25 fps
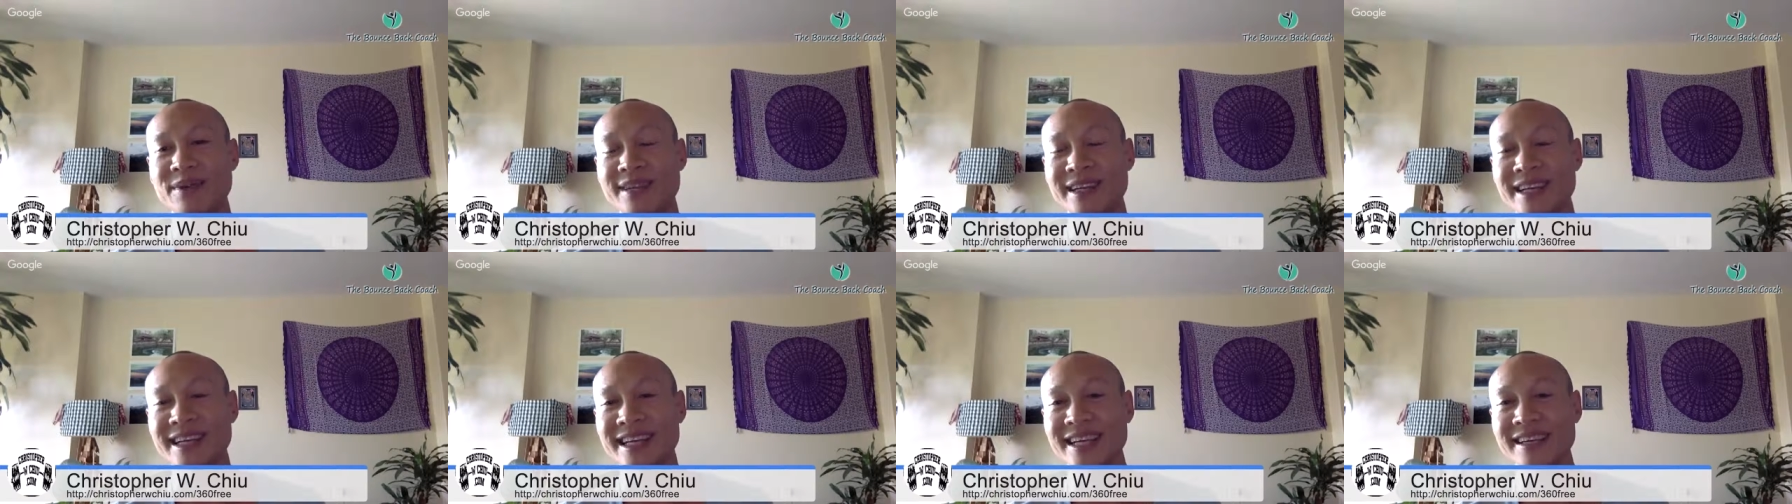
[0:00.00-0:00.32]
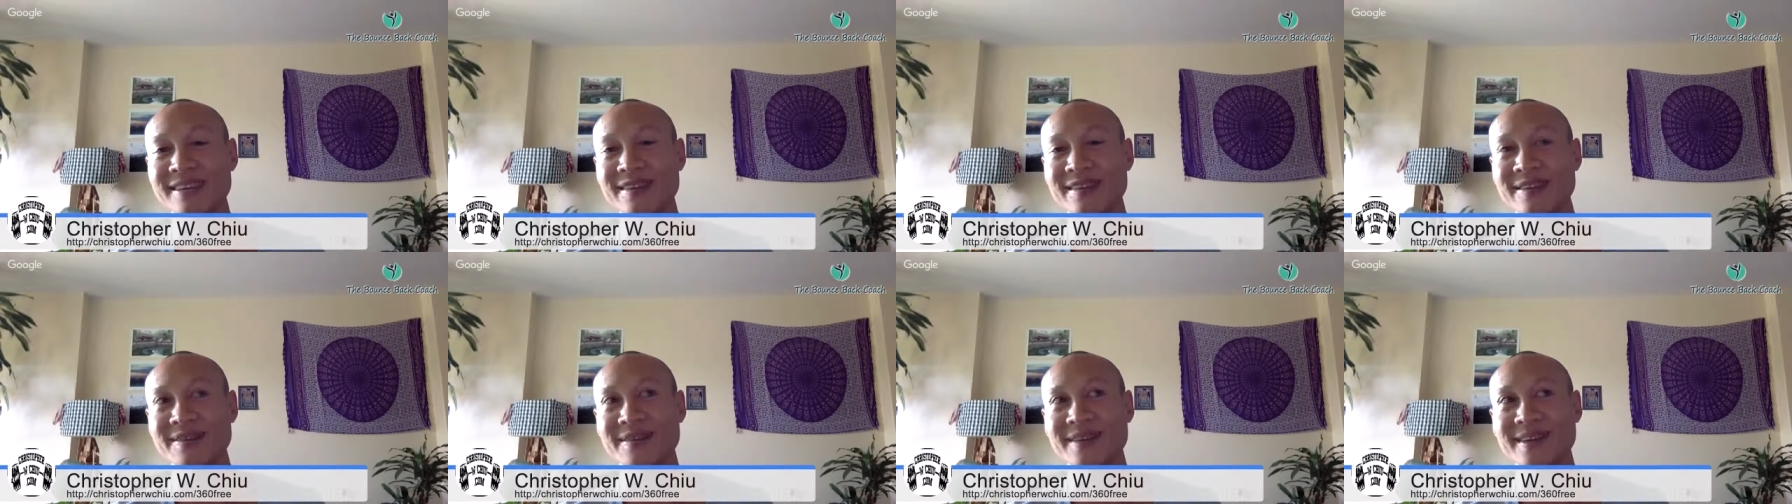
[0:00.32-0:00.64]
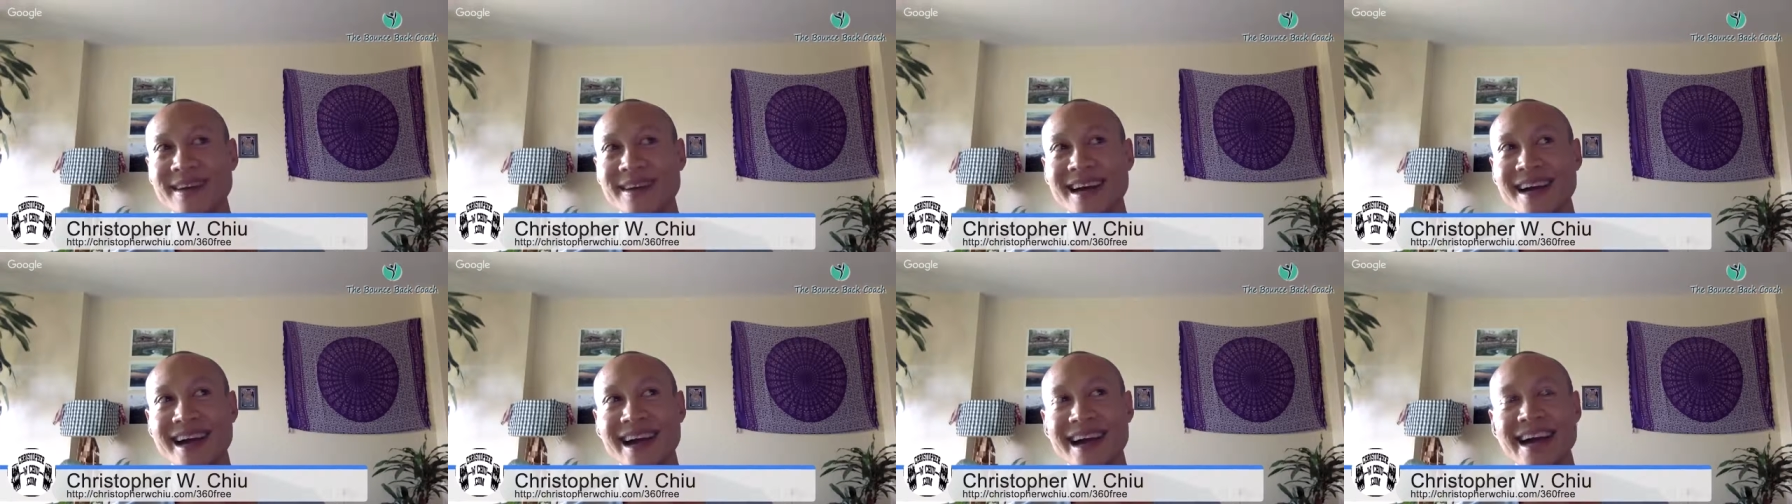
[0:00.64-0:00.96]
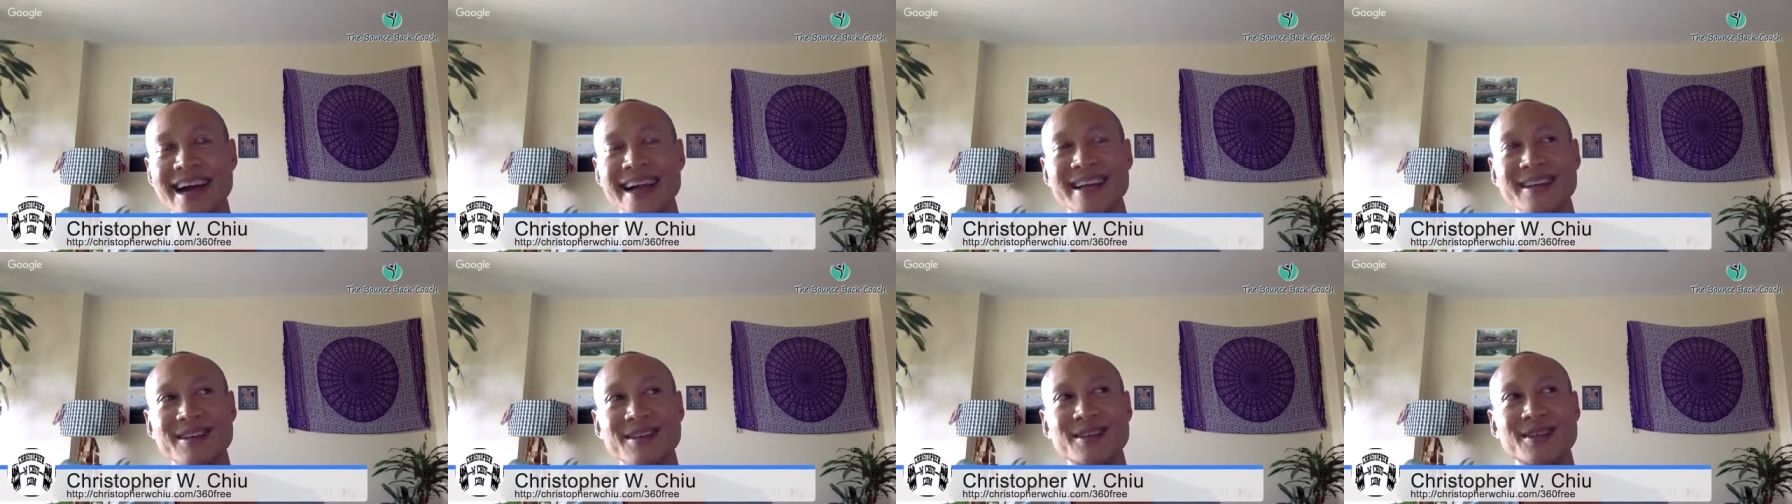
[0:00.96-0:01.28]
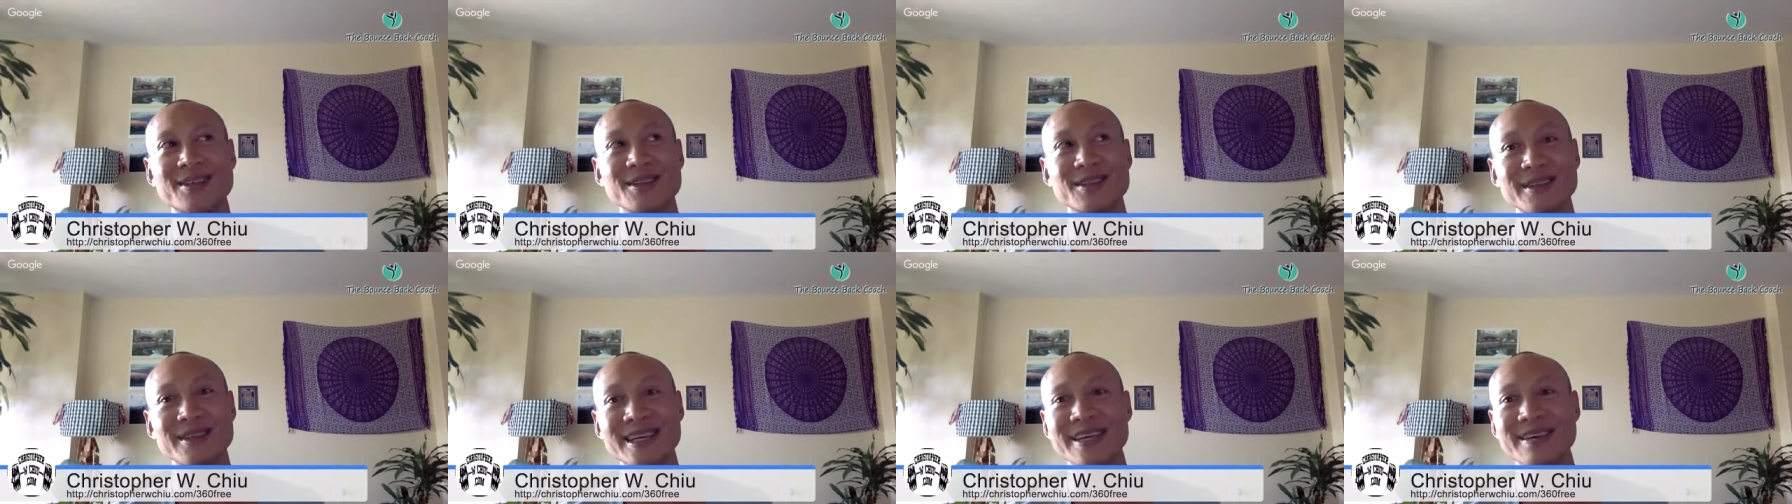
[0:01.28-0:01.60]
believe I
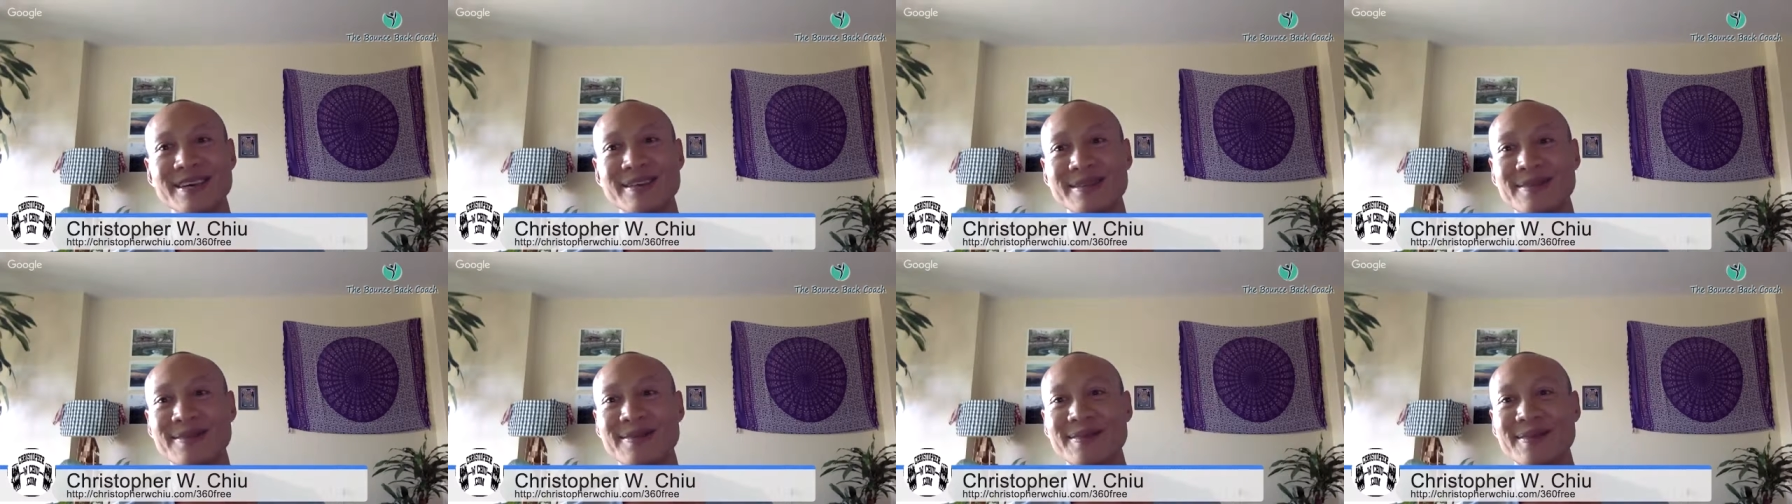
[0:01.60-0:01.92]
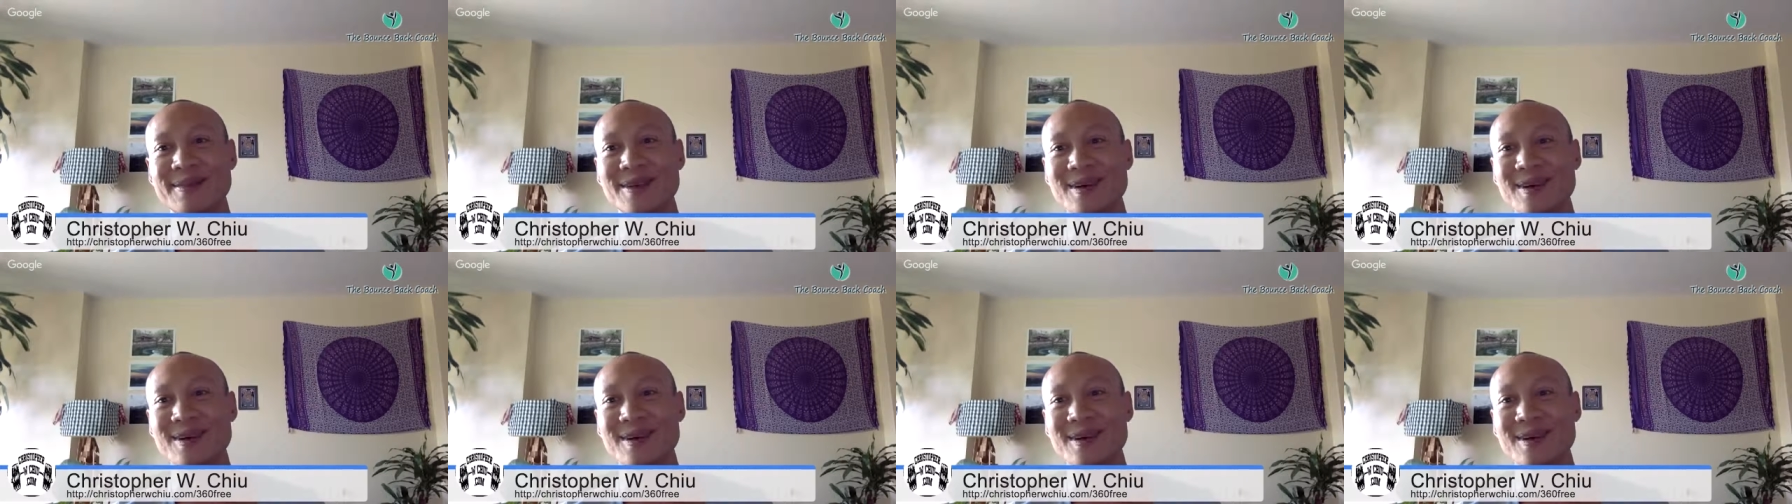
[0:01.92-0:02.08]
used to live